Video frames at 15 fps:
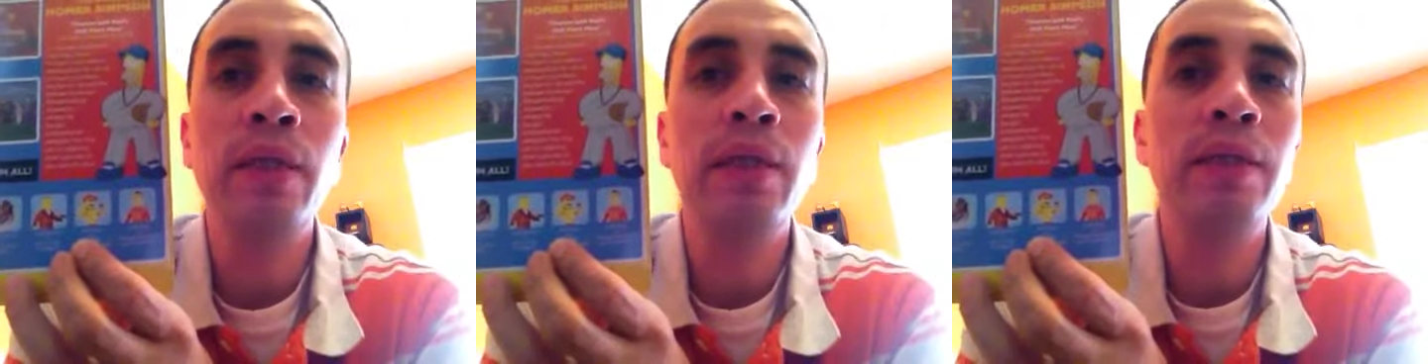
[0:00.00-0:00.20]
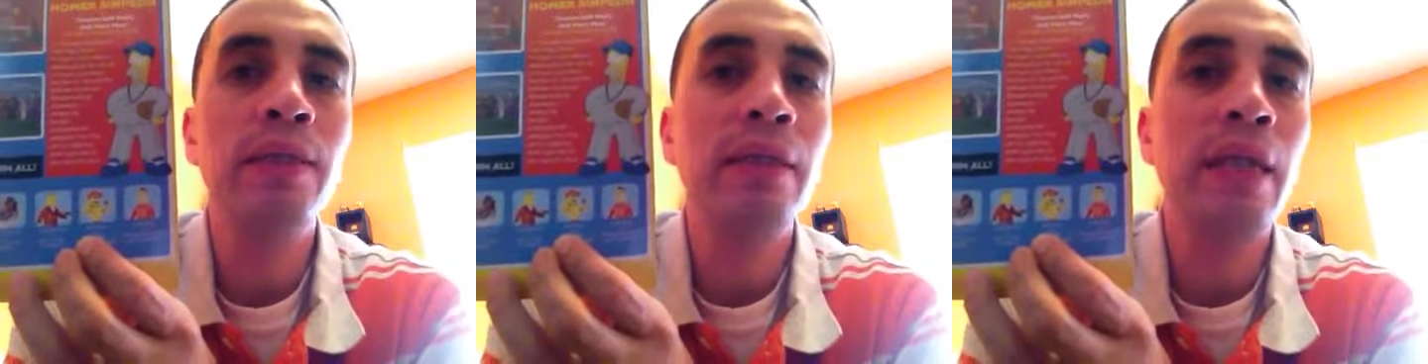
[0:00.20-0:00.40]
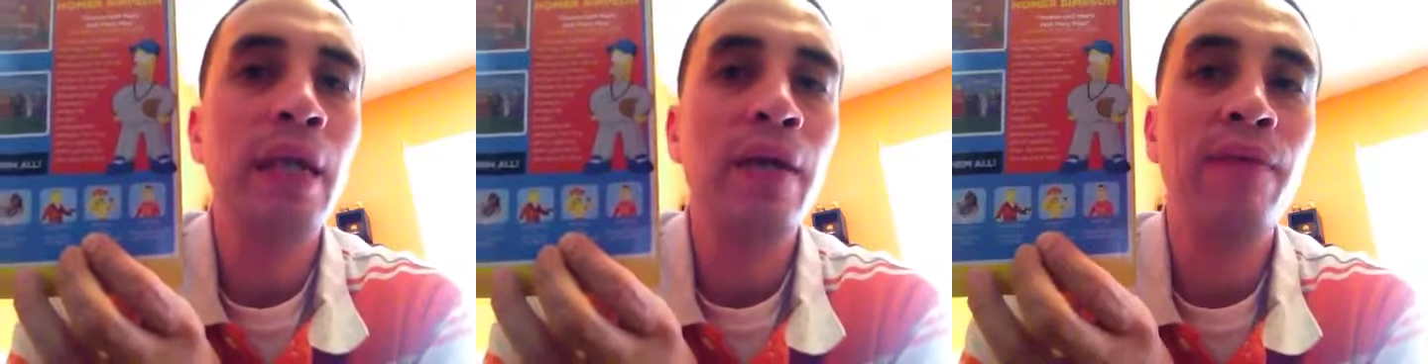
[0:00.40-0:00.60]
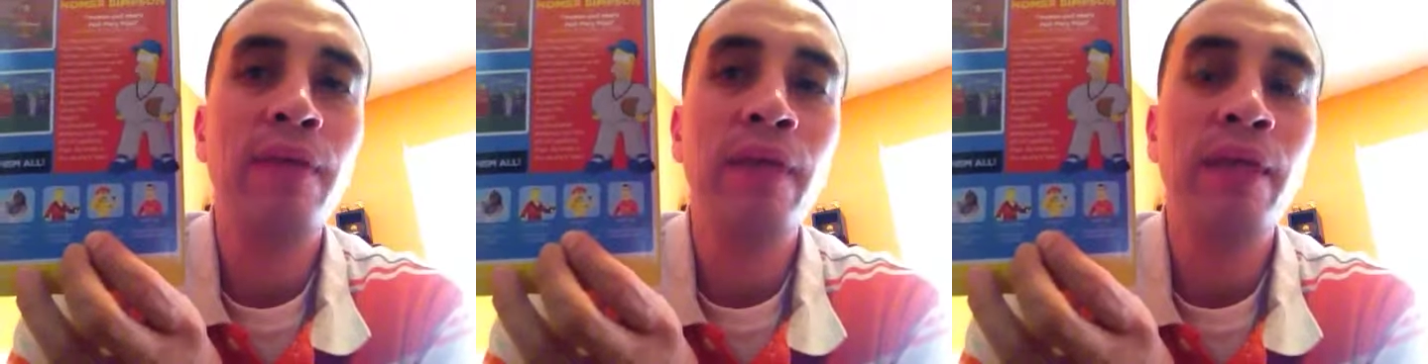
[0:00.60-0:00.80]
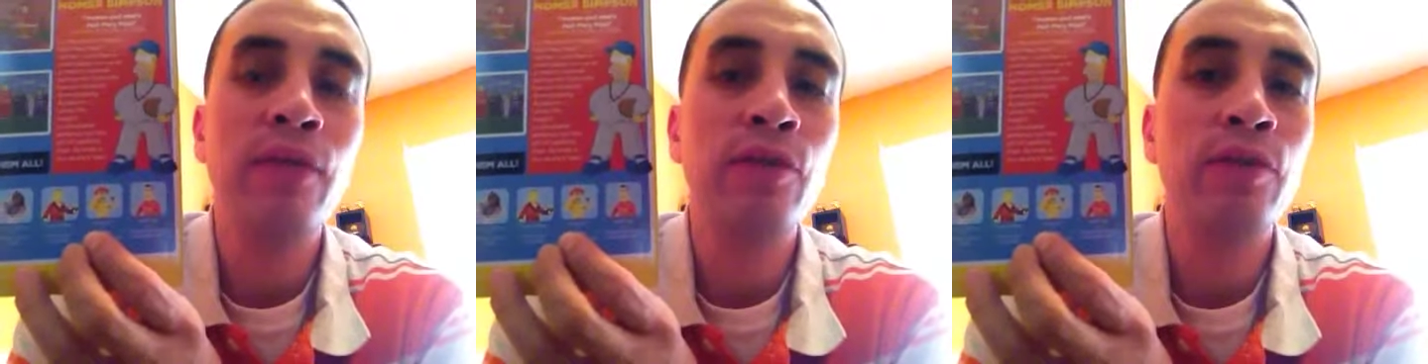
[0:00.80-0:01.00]
doesn't have
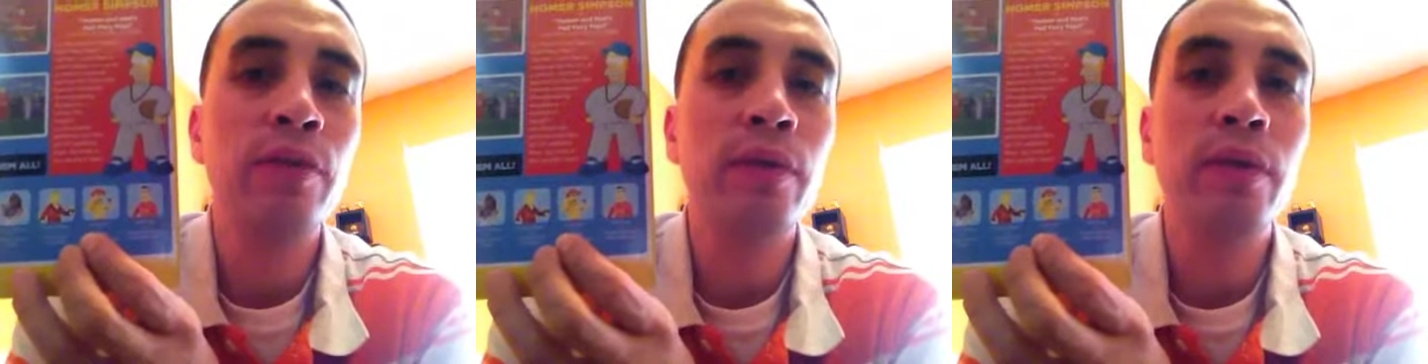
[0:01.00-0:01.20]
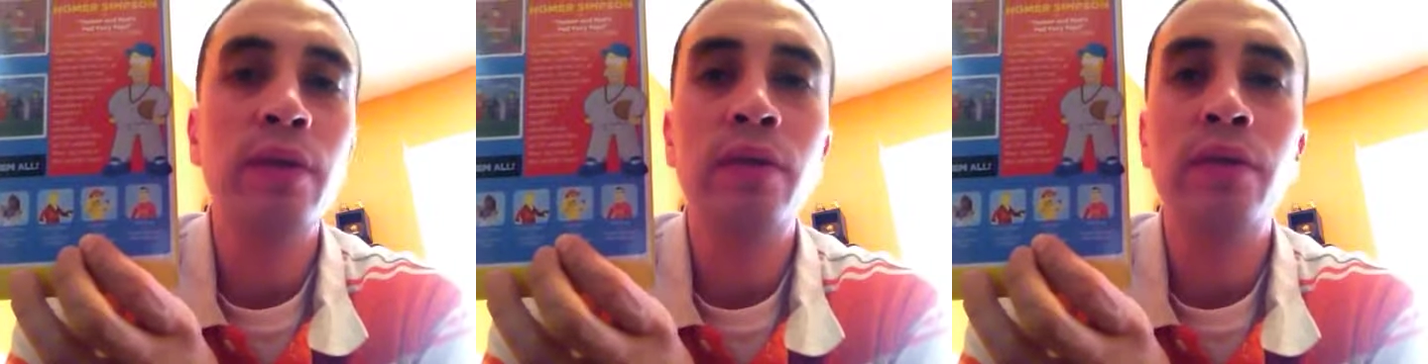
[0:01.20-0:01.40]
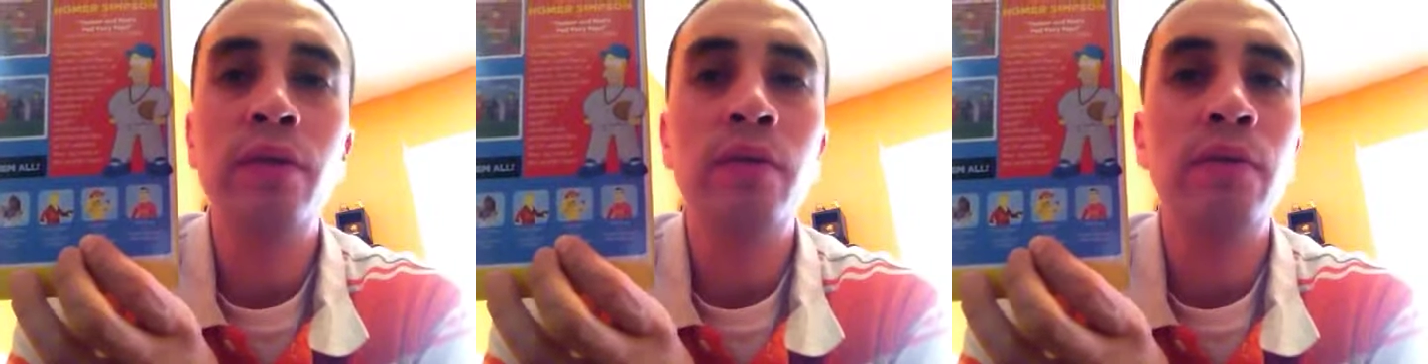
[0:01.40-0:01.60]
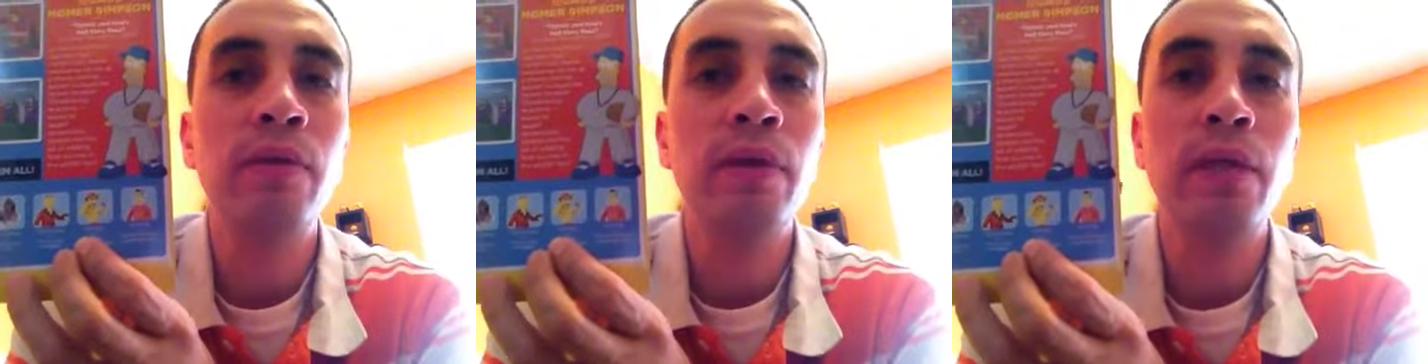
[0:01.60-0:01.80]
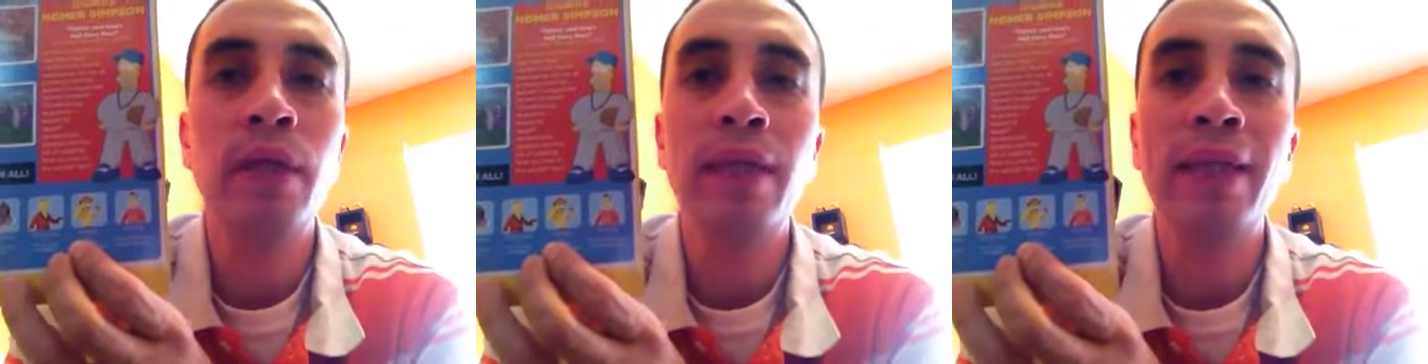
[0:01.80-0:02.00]
any interest, doesn't do
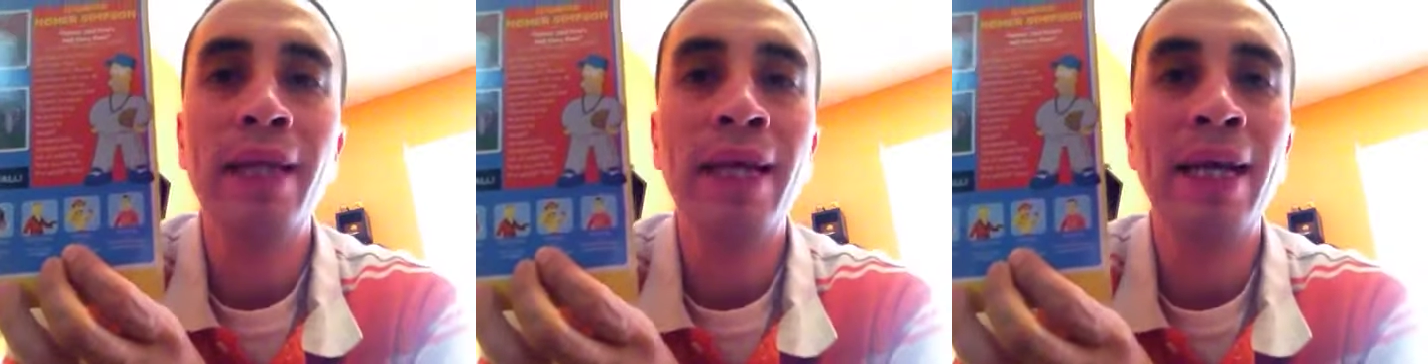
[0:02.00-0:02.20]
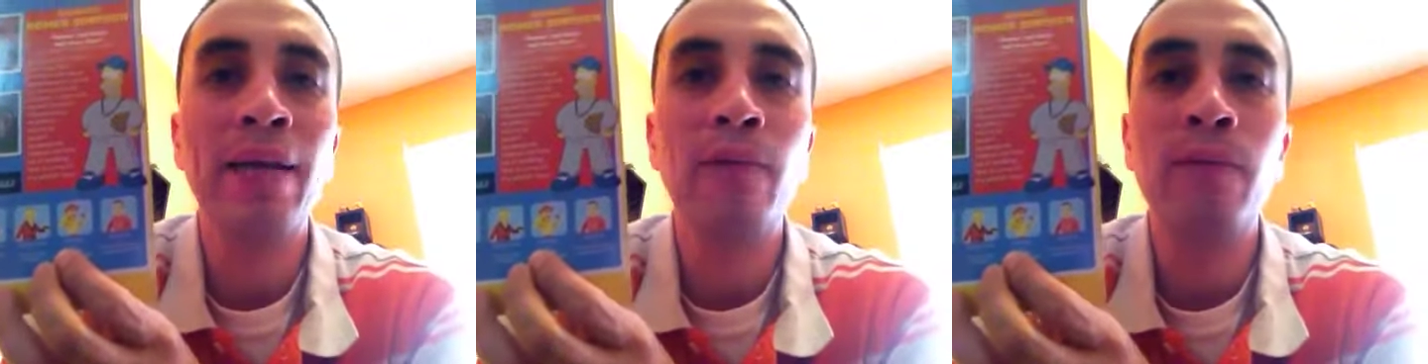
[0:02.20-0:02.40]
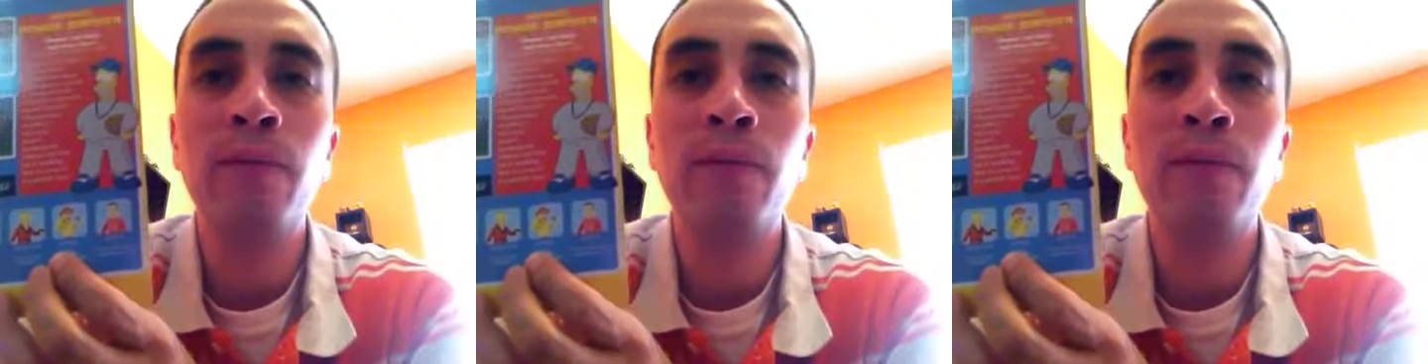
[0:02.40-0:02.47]
anything that I